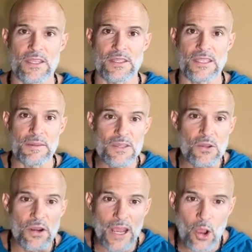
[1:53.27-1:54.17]
The team is
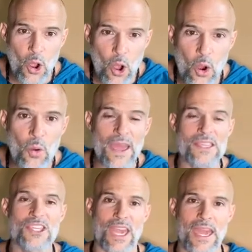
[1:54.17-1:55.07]
gonna go
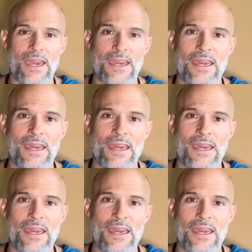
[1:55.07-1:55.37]
and check